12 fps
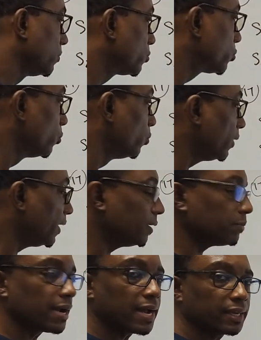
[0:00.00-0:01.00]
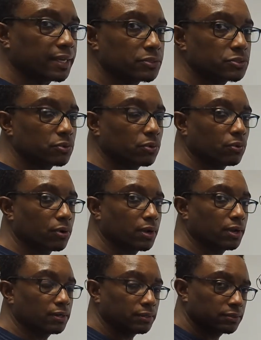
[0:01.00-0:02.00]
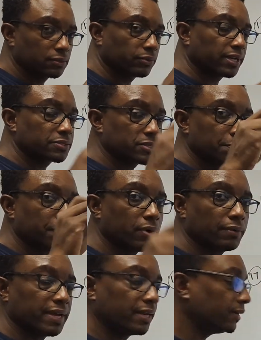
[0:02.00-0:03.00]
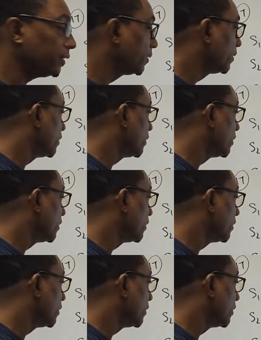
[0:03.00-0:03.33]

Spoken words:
2 in brackets all raised to the power of n.